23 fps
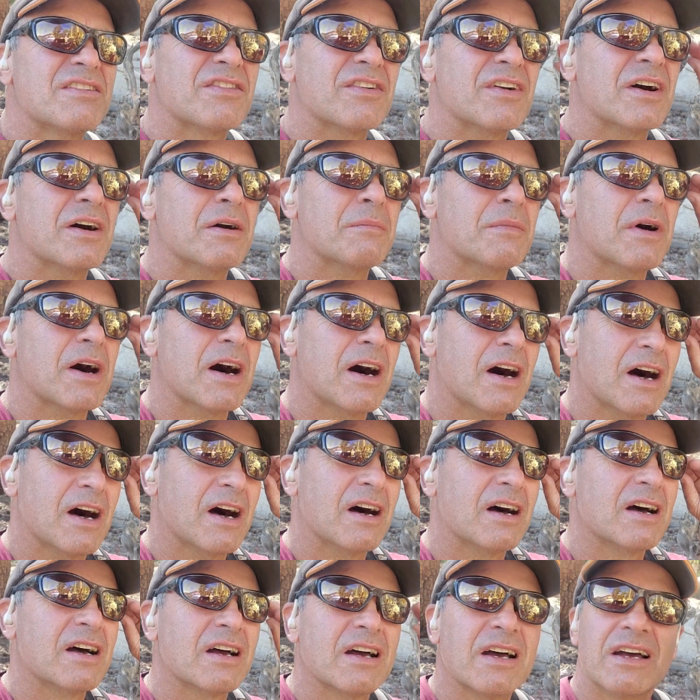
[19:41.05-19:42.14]
from
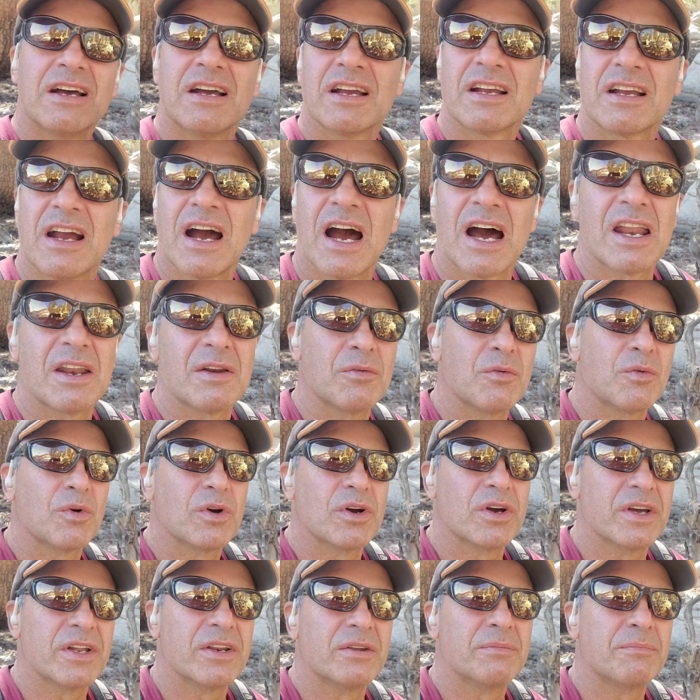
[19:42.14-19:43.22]

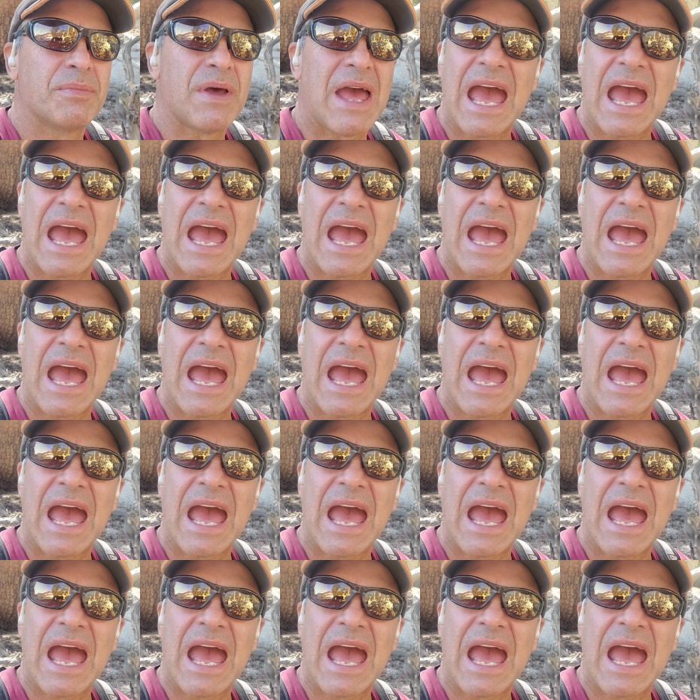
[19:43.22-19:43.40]
Cottonwood